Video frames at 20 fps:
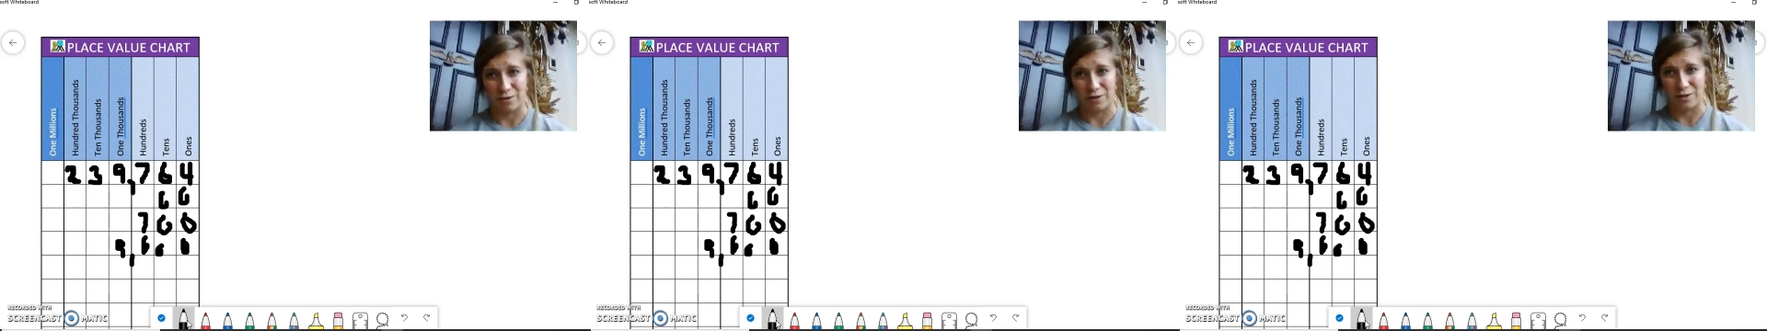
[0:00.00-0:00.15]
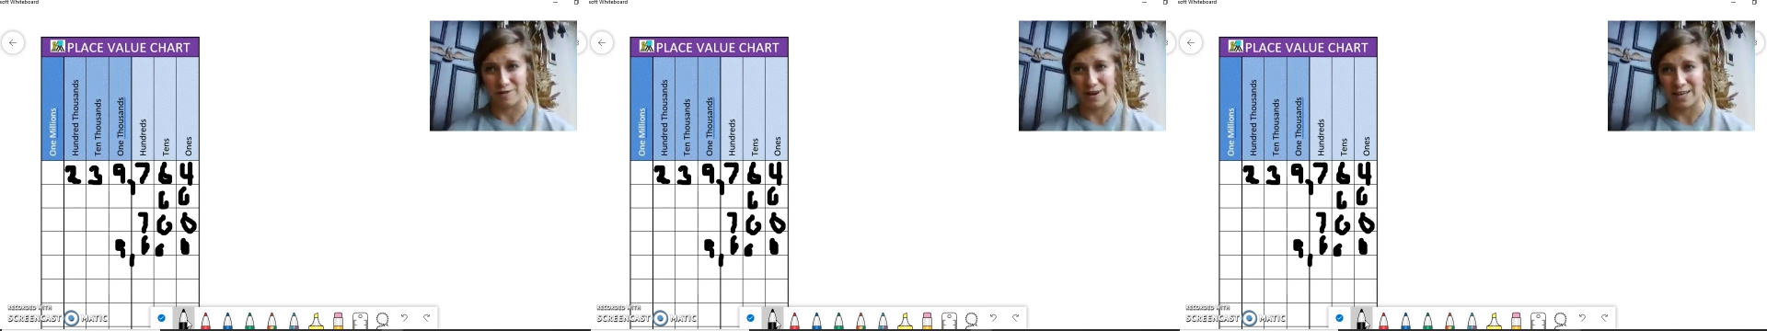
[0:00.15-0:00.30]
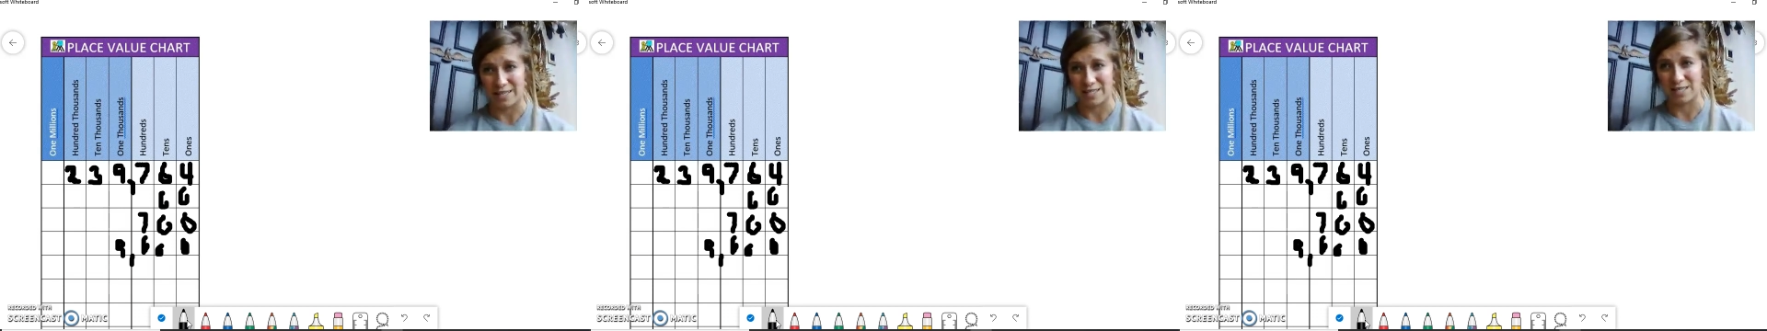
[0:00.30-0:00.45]
for
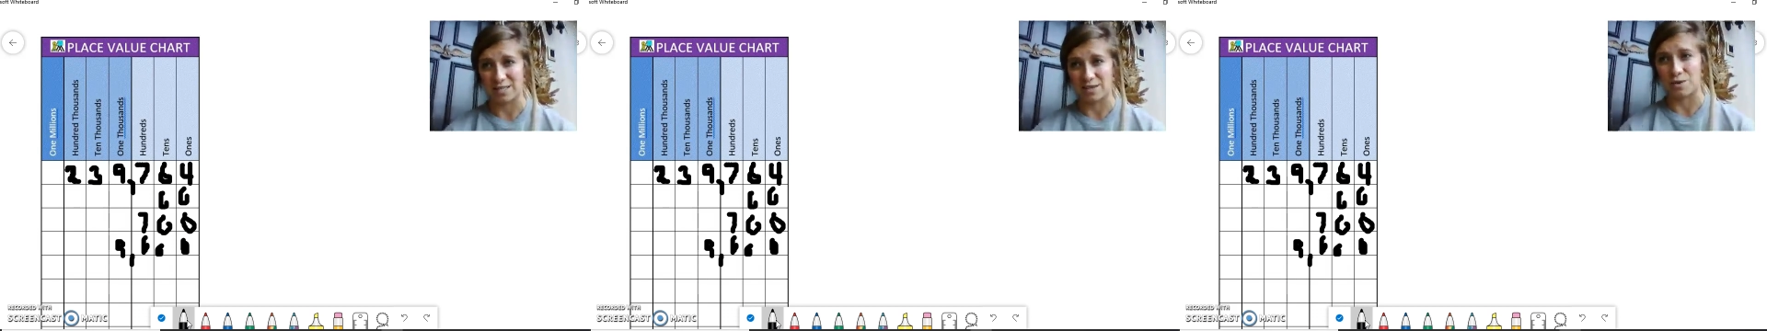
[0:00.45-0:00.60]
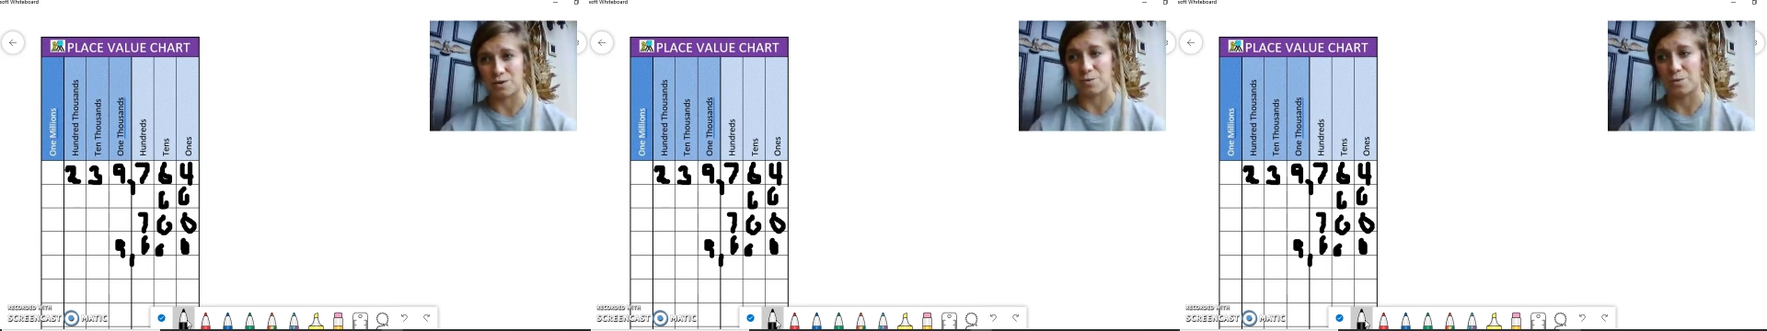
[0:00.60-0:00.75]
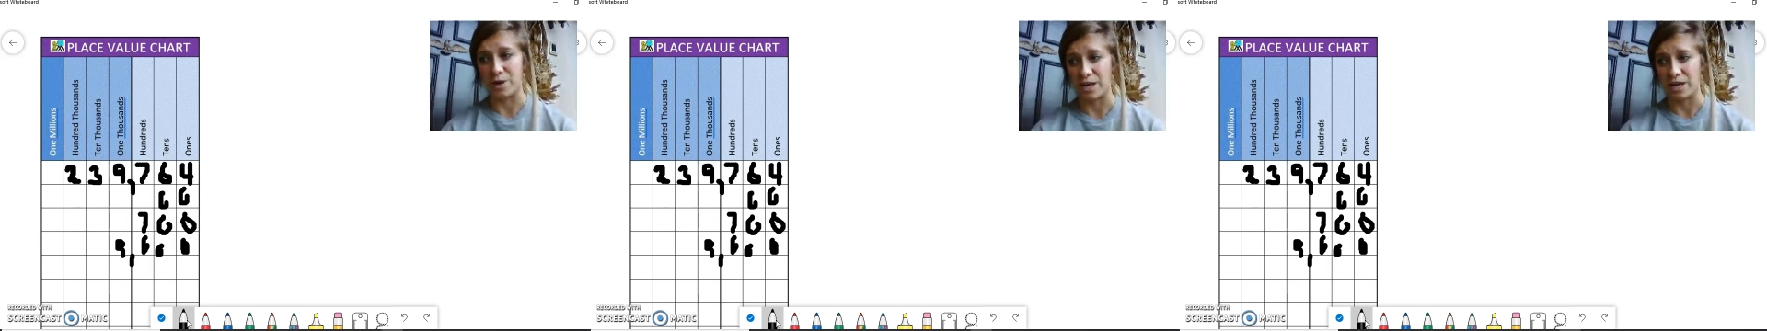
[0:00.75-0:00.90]
the rest of
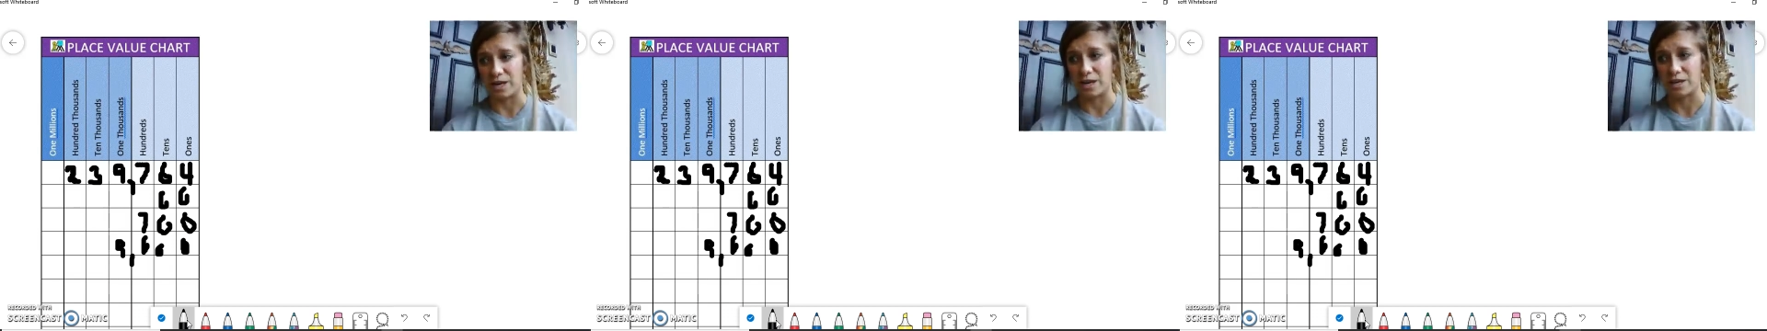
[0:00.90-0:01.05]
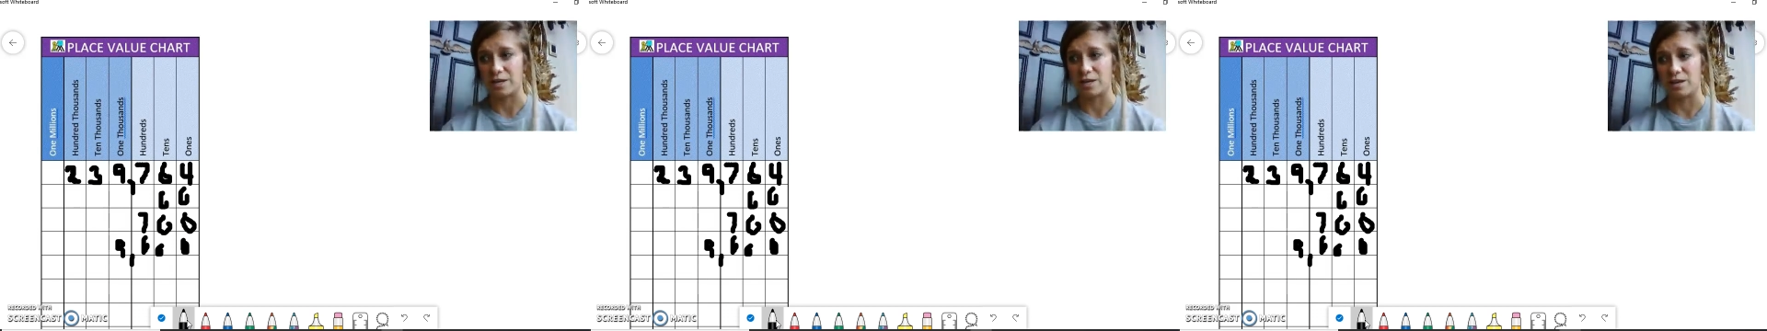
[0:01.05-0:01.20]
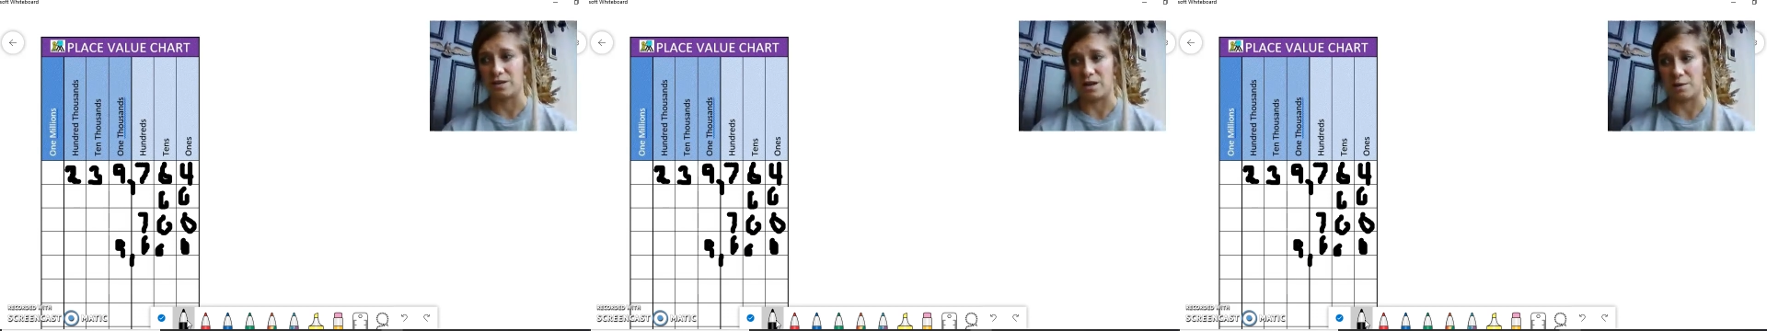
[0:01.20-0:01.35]
the week.
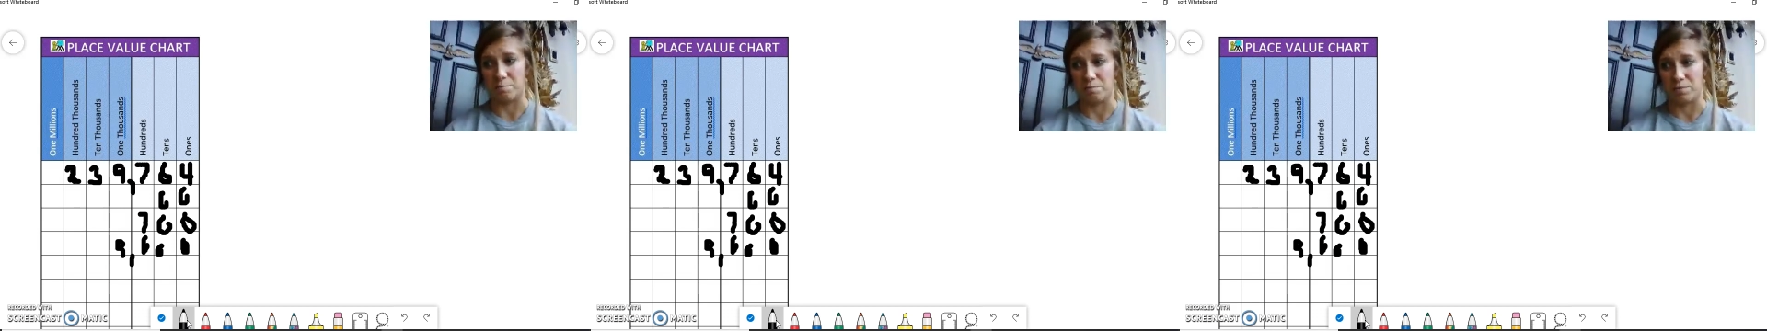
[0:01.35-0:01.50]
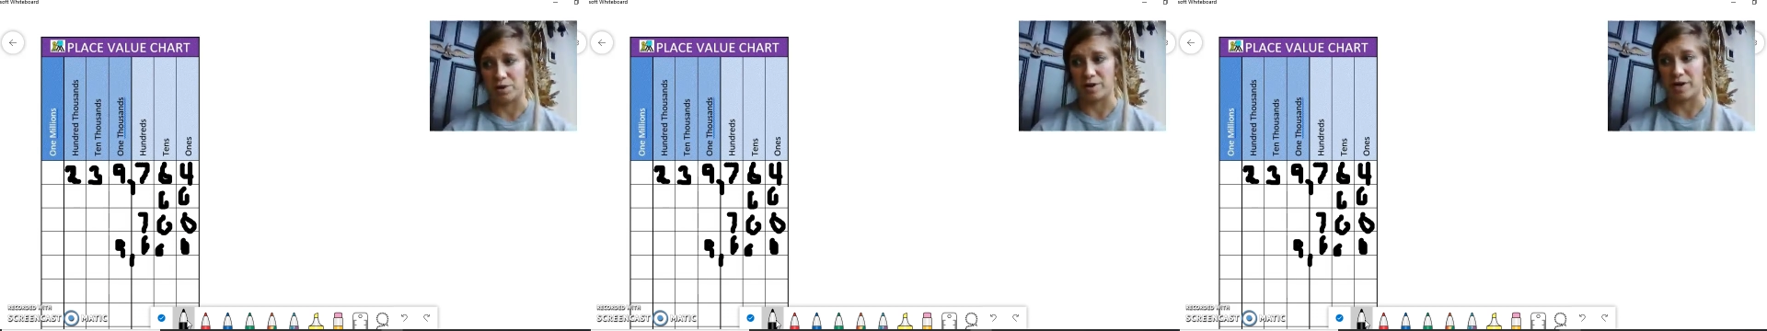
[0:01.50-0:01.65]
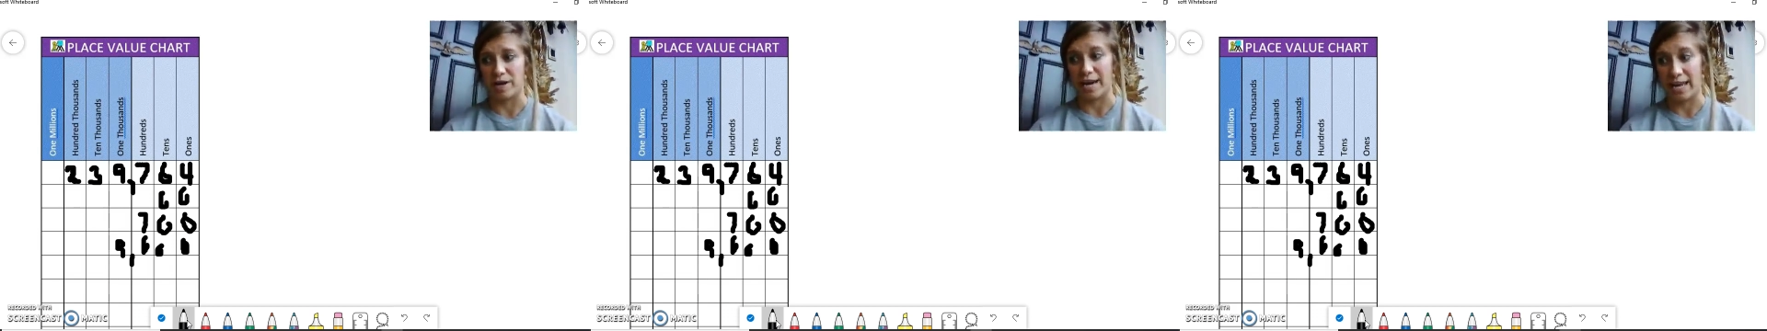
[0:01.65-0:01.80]

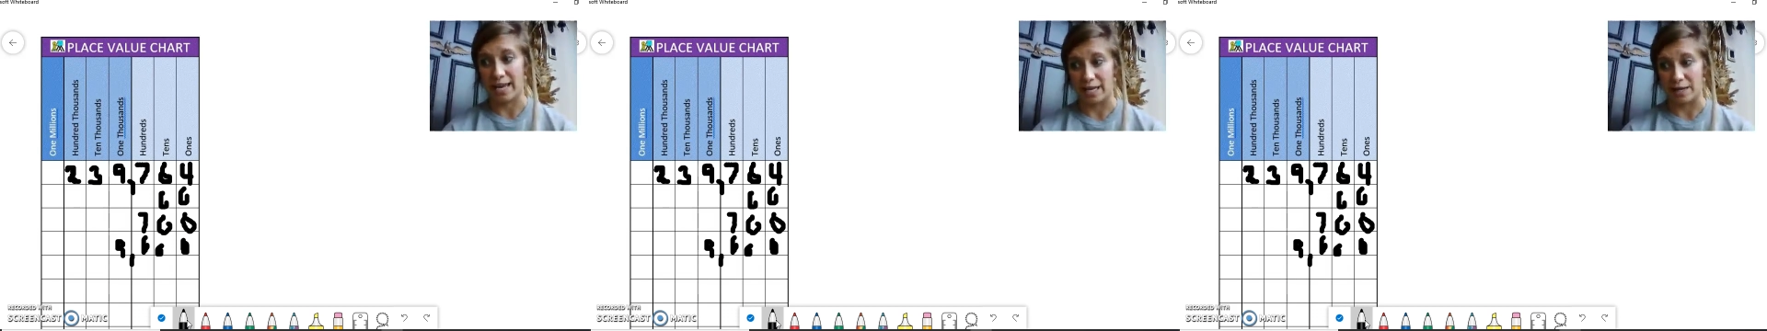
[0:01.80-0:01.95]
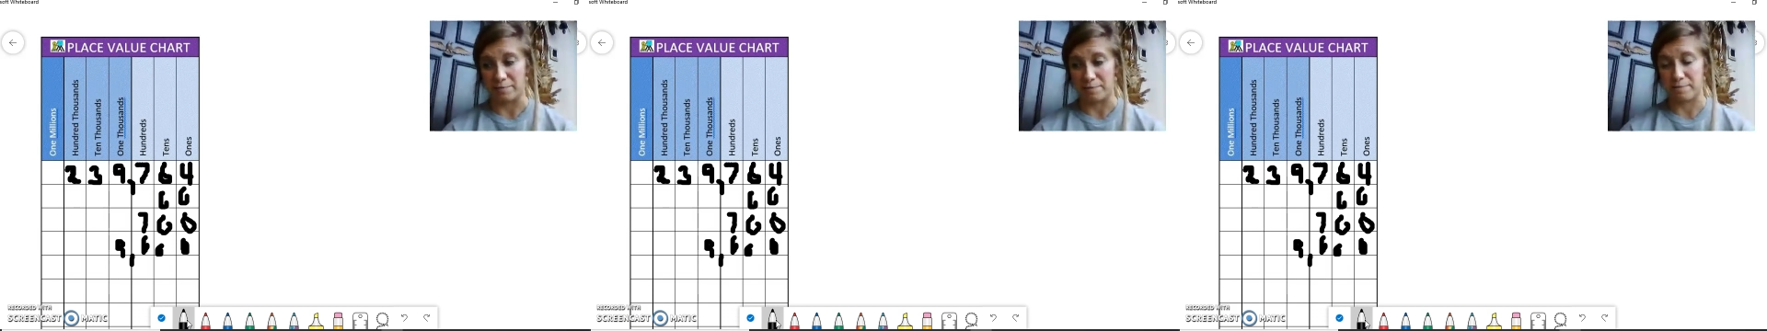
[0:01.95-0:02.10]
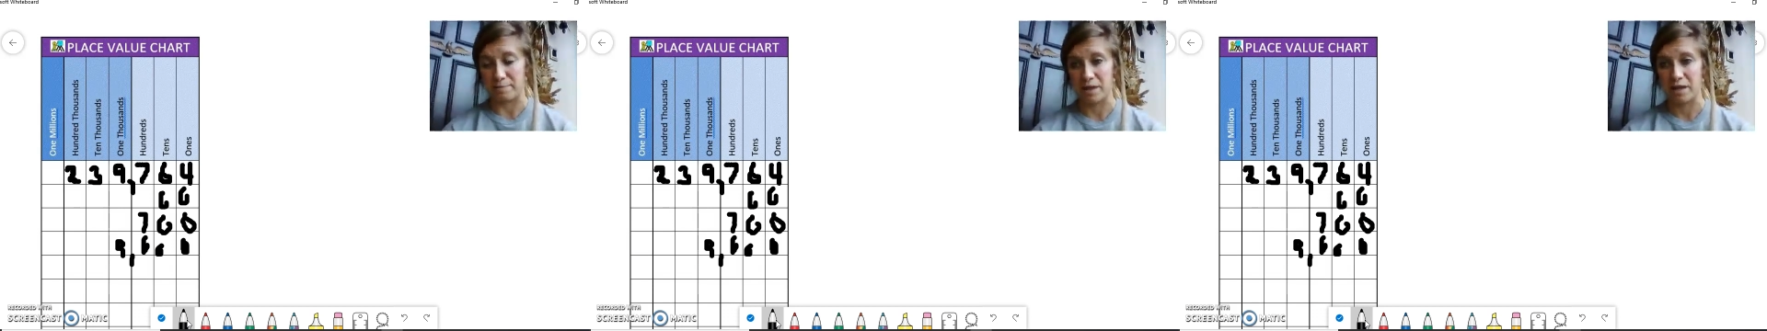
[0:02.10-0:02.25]
Number
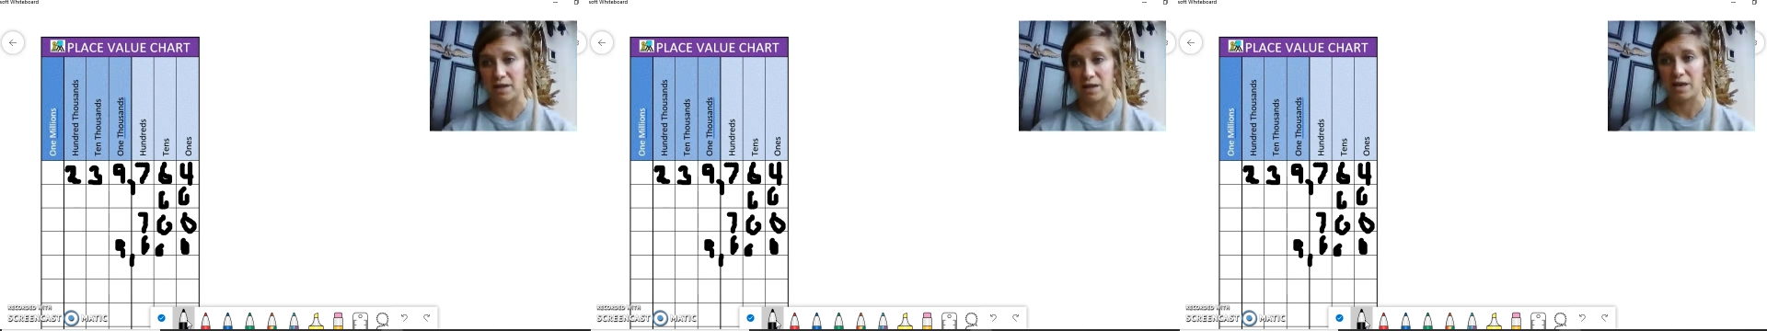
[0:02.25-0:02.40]
name.